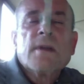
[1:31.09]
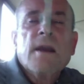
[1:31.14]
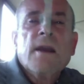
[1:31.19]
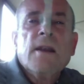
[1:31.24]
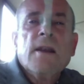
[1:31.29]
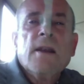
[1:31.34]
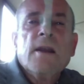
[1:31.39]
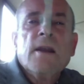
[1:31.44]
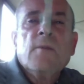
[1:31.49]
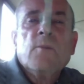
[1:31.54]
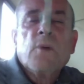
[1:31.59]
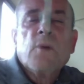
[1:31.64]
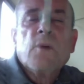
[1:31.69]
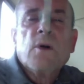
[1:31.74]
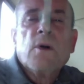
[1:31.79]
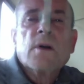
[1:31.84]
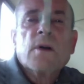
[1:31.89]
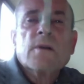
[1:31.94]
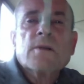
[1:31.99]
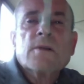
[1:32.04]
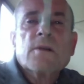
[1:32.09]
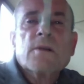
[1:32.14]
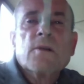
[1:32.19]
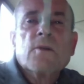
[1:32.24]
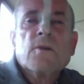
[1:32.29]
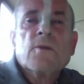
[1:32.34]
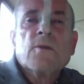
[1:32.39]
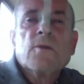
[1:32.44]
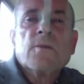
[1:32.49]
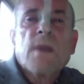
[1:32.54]
any books
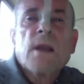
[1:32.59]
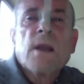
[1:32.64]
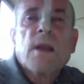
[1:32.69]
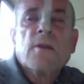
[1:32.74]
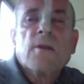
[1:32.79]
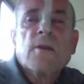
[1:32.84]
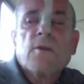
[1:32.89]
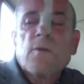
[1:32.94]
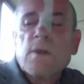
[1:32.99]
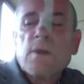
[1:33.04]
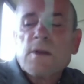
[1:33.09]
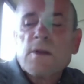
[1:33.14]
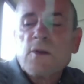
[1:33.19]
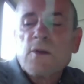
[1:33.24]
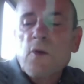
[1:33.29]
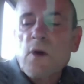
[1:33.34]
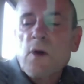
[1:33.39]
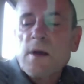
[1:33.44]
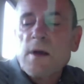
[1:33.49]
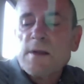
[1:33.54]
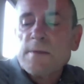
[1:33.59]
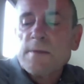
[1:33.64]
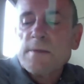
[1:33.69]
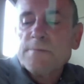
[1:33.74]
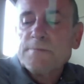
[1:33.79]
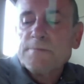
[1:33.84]
to make it through this course.